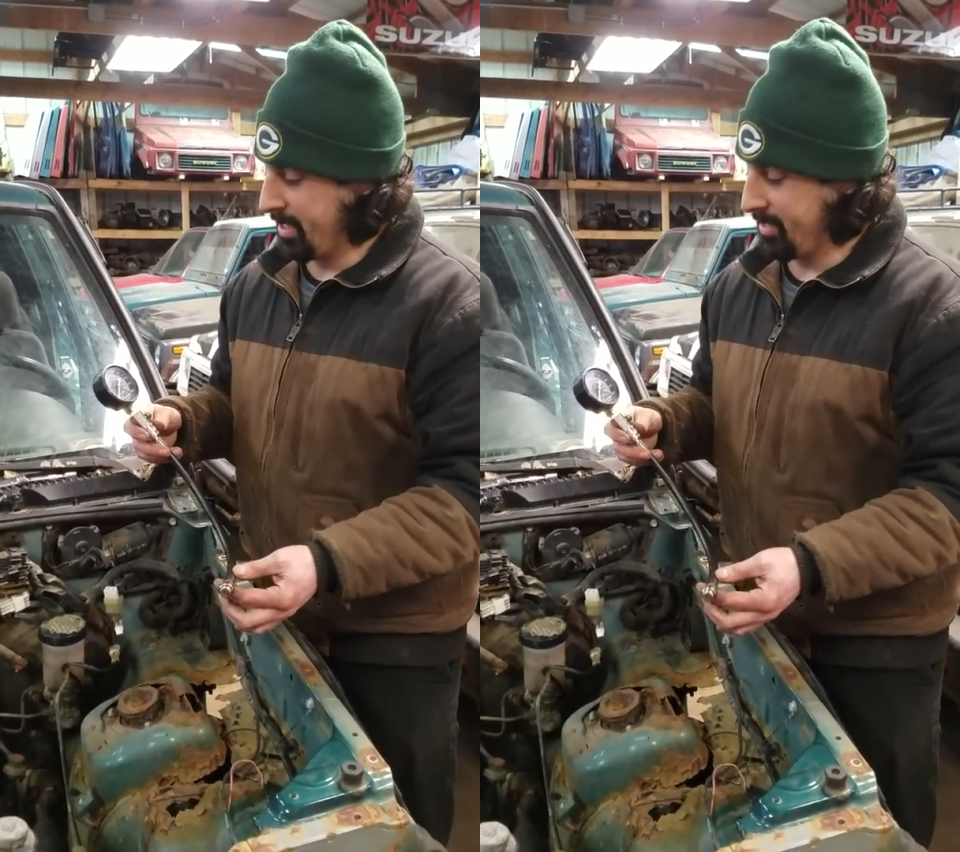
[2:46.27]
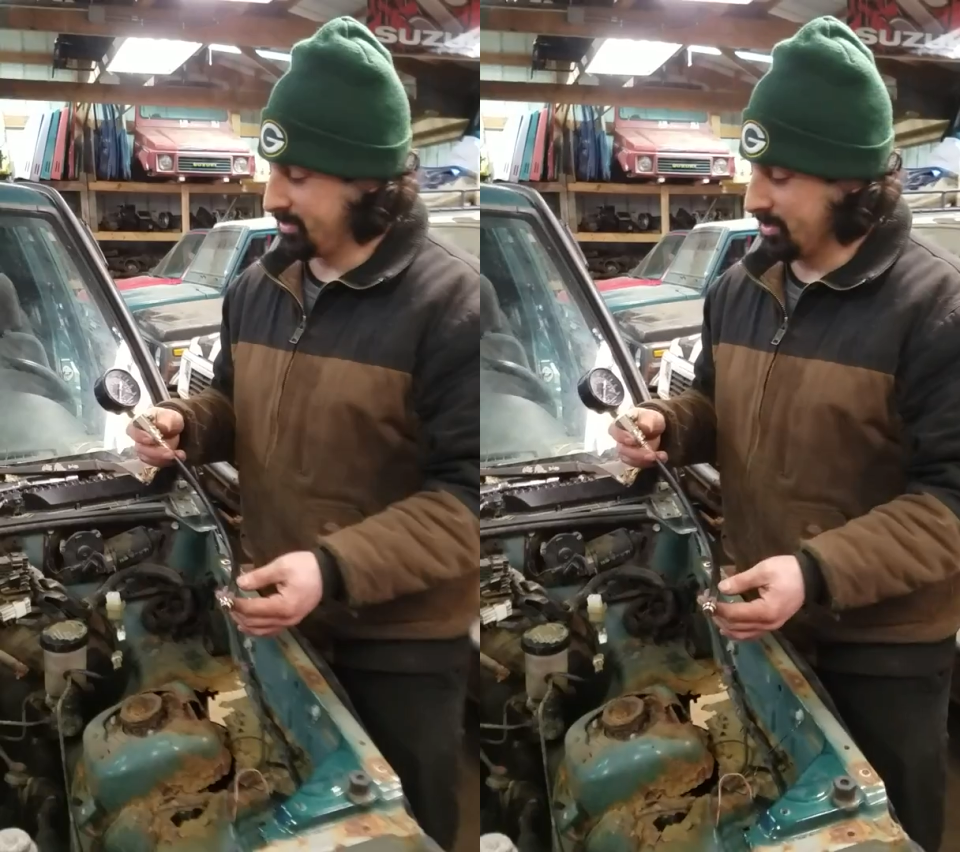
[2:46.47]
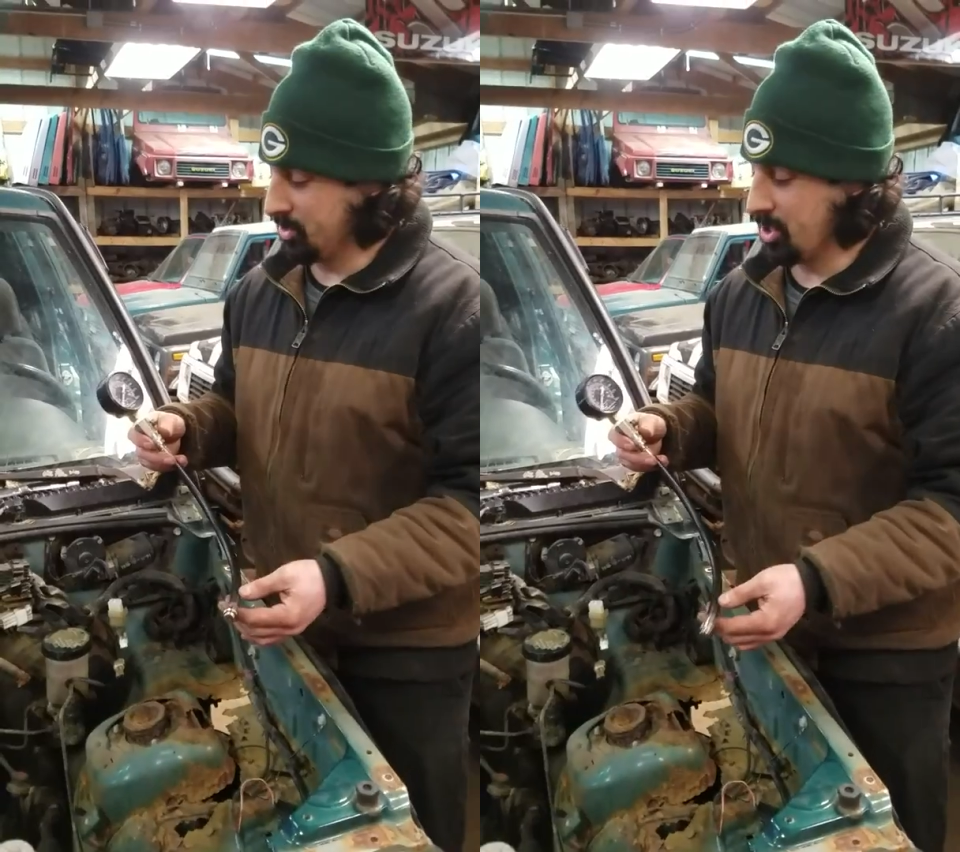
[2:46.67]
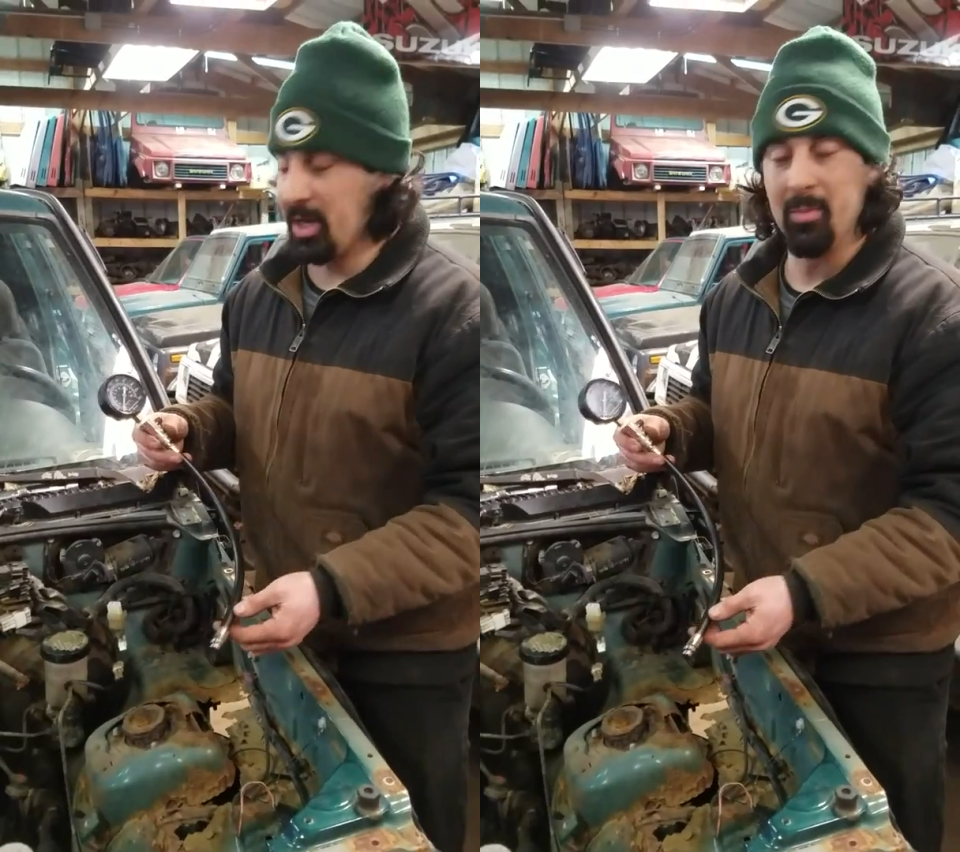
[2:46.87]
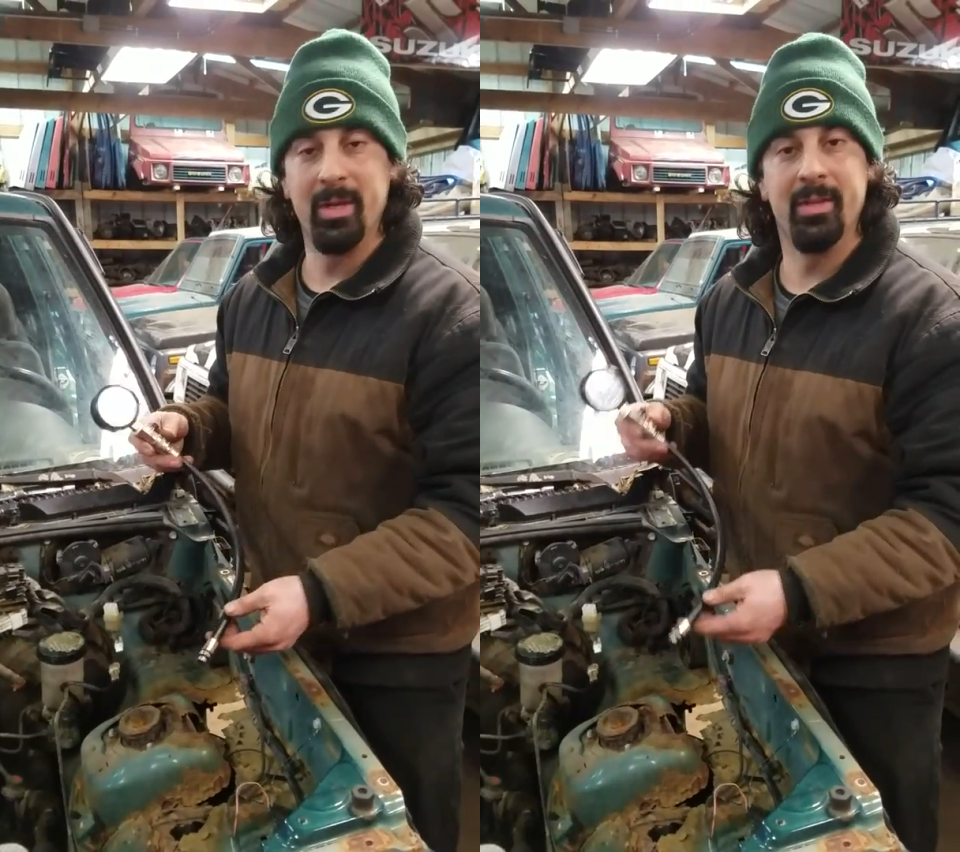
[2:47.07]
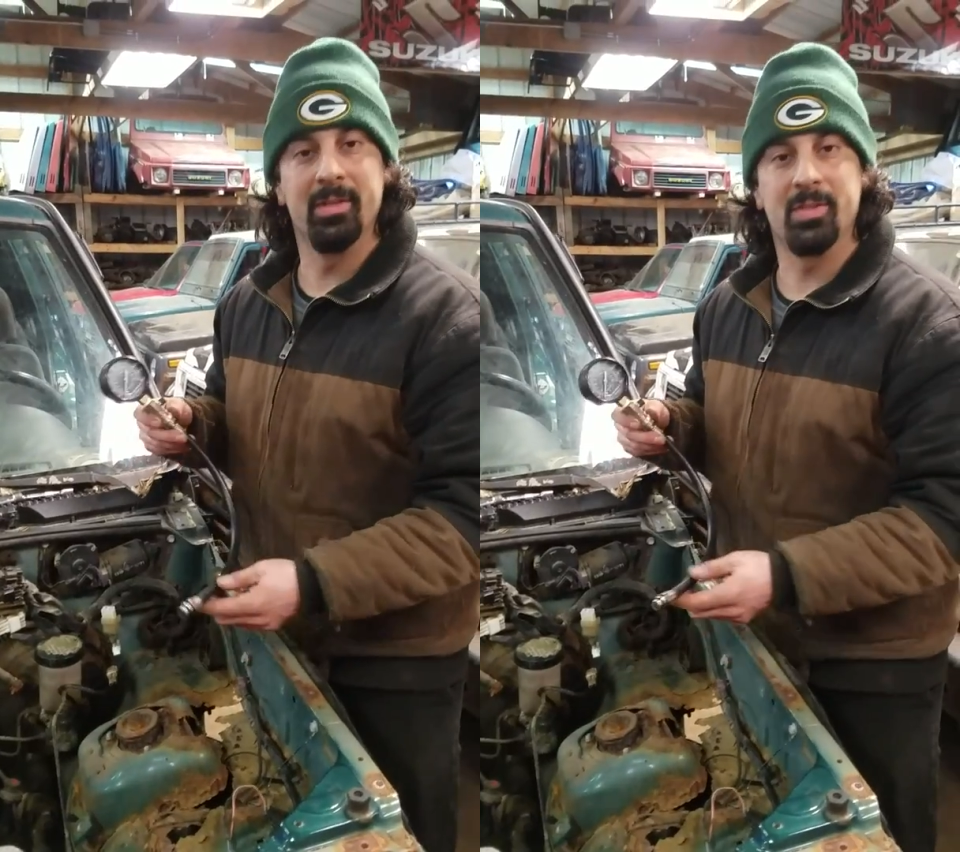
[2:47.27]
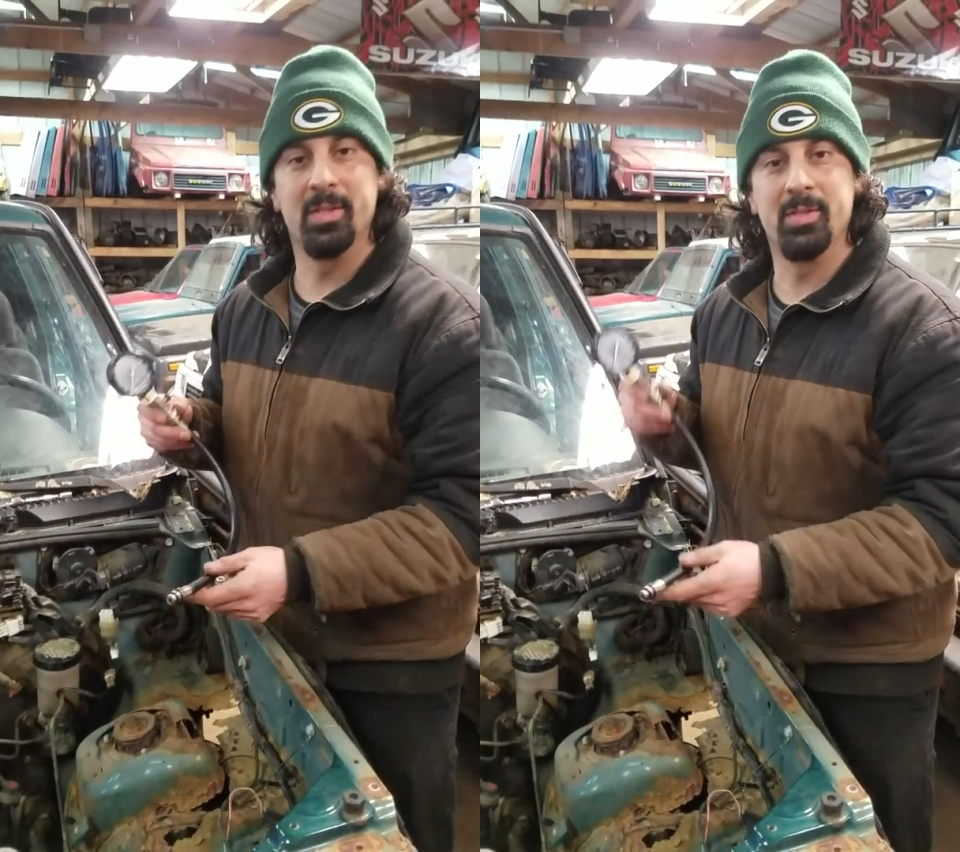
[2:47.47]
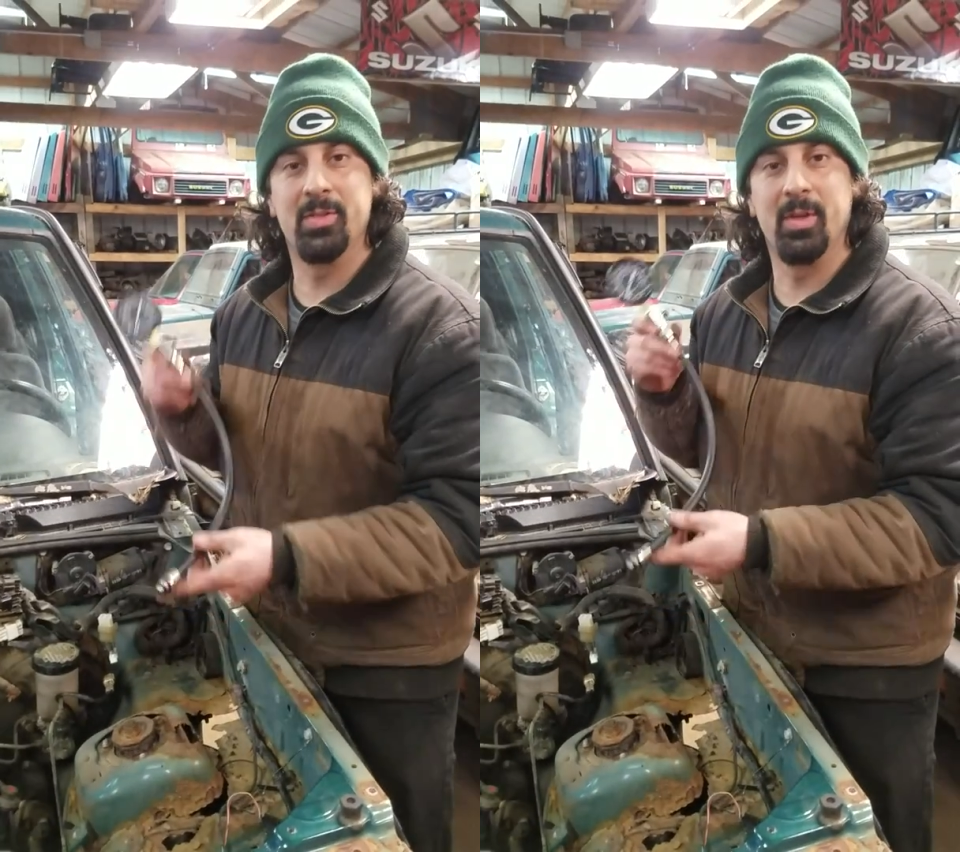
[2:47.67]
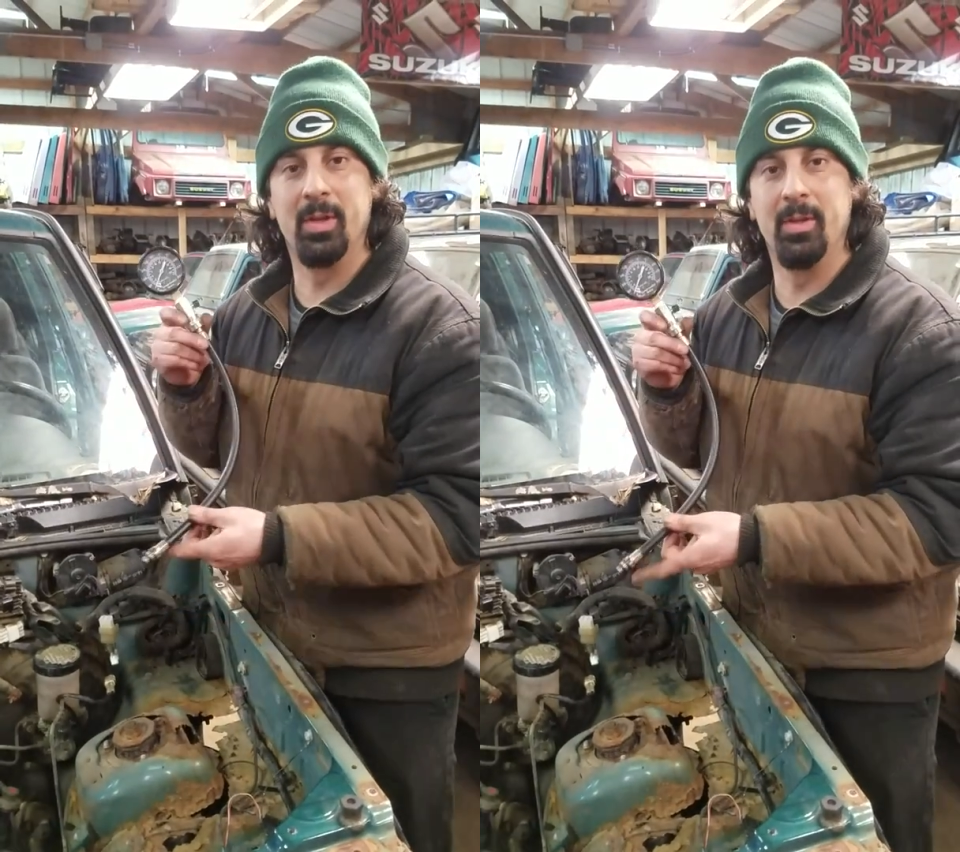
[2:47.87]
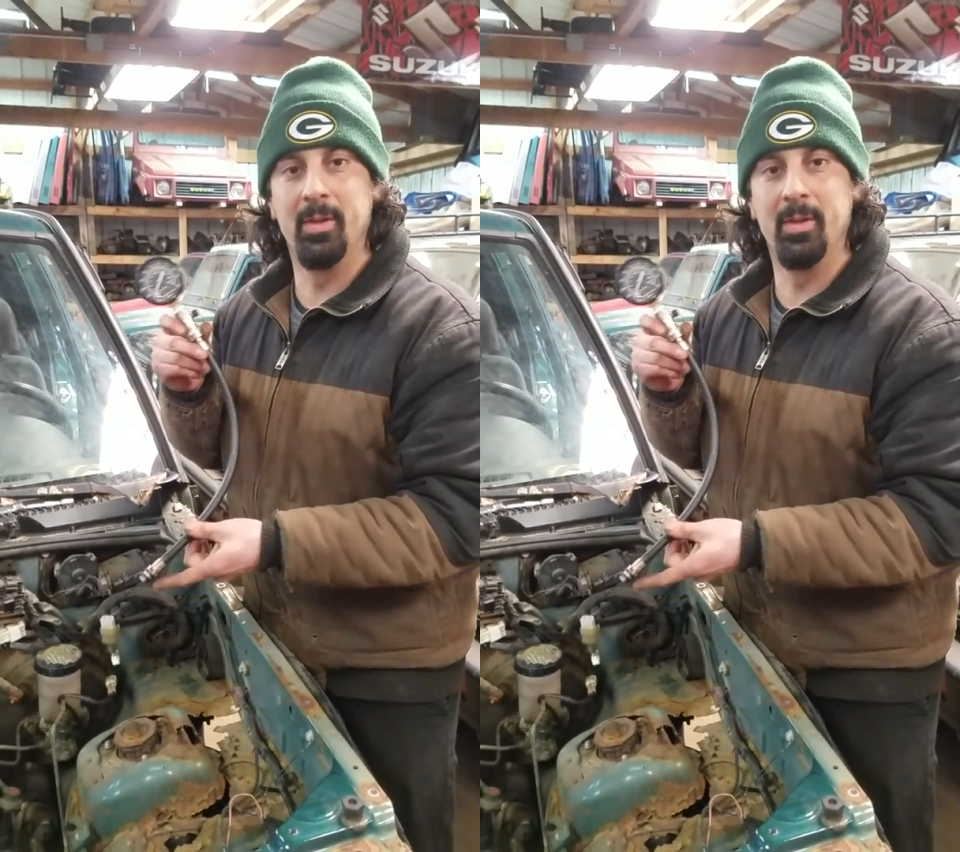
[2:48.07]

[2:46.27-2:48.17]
ladies and gentlemen, this is